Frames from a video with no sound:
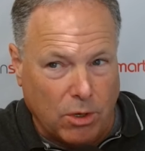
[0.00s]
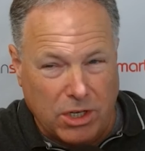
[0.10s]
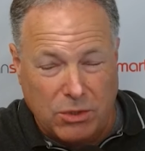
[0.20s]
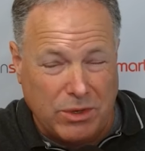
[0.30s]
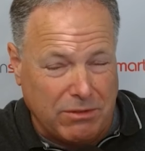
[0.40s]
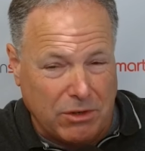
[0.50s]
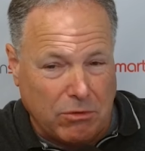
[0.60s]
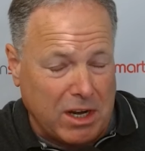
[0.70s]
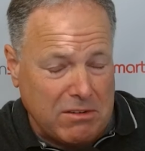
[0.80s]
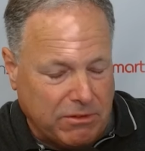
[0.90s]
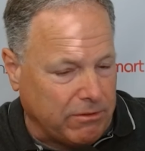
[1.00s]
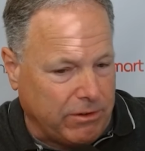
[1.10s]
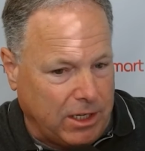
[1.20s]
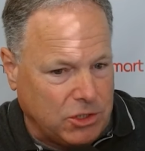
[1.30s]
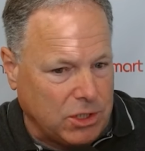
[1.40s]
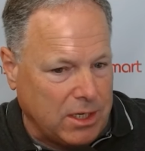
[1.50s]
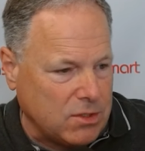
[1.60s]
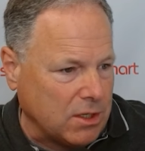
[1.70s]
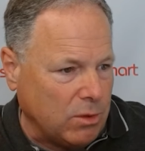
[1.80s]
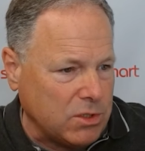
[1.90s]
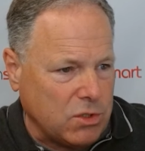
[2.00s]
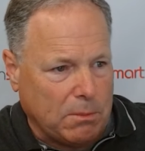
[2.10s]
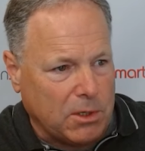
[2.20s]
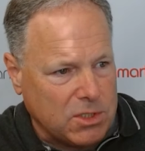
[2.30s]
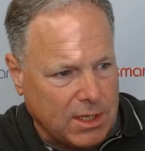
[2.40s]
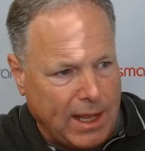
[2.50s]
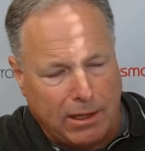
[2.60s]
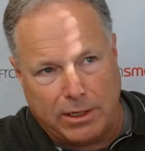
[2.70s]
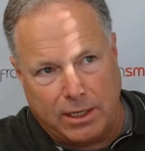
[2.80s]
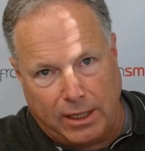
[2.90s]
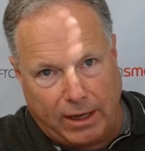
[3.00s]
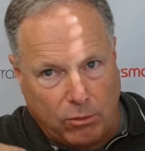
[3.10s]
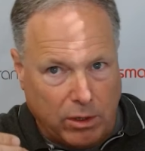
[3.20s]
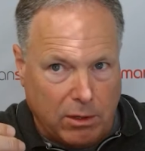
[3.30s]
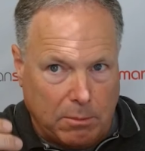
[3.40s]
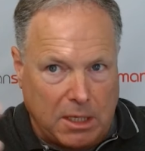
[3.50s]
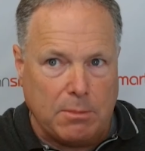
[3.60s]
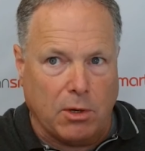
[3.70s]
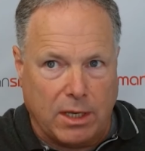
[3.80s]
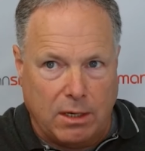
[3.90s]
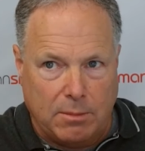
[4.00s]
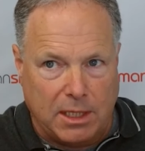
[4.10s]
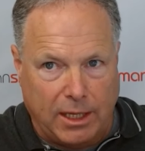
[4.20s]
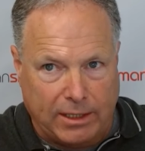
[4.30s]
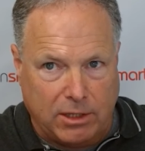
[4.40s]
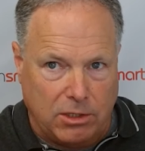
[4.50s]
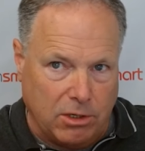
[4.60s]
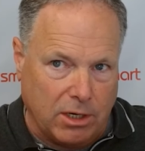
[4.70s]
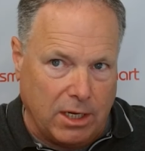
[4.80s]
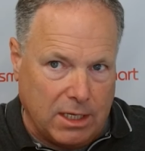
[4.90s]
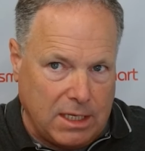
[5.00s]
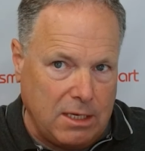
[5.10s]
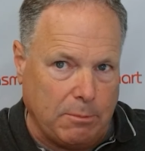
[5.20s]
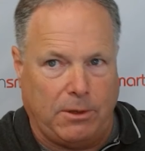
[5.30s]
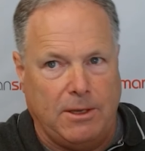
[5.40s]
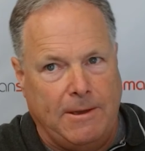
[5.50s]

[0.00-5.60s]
Are you even right for franchising? What's your personality like? What are the people going to be like that you're going to keep?